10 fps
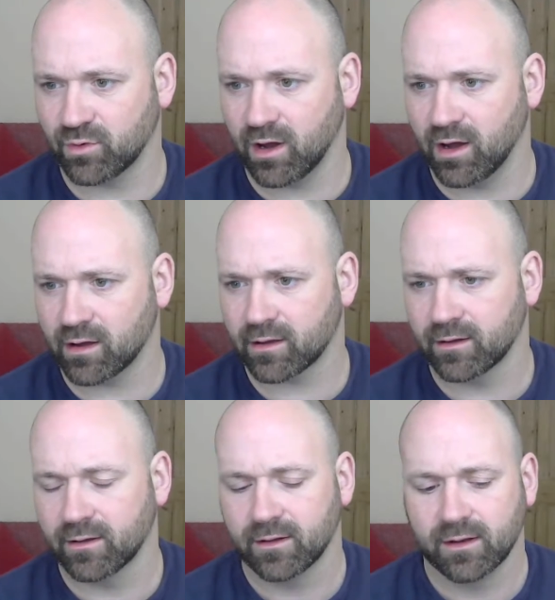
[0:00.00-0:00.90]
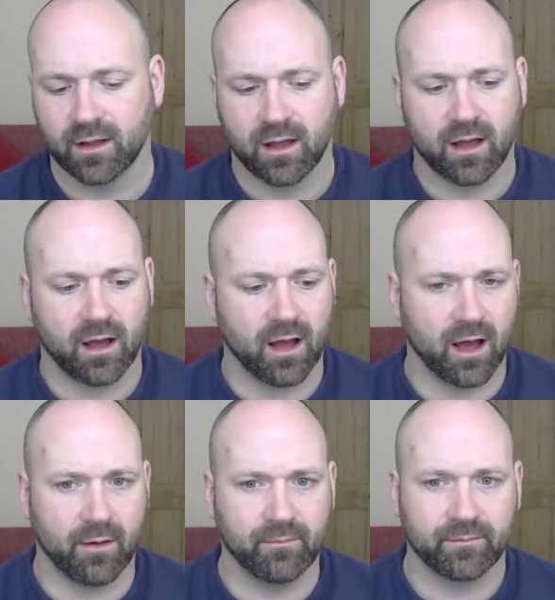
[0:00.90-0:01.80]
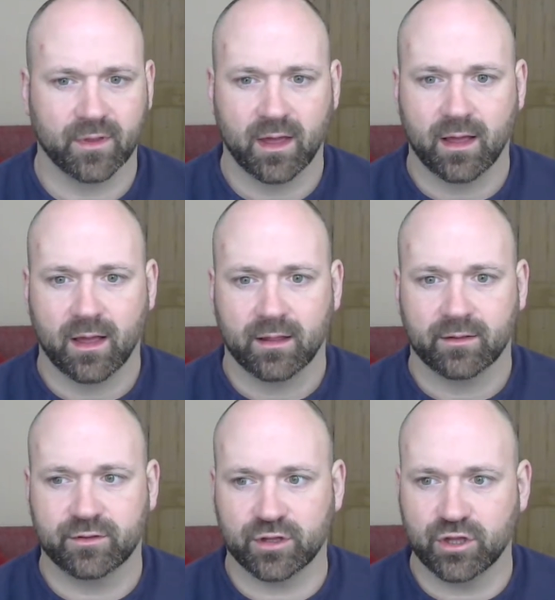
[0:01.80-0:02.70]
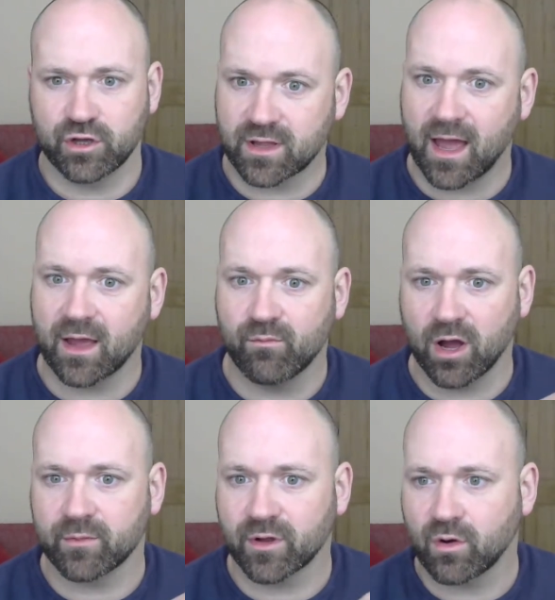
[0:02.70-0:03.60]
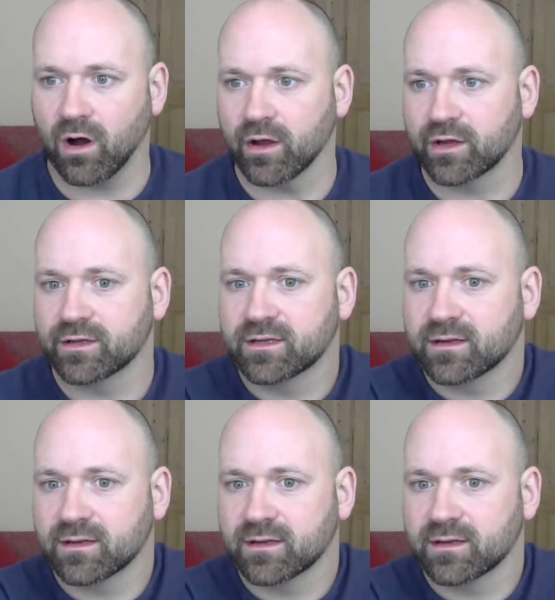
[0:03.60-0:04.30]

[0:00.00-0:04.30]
work, the UK might be quite a good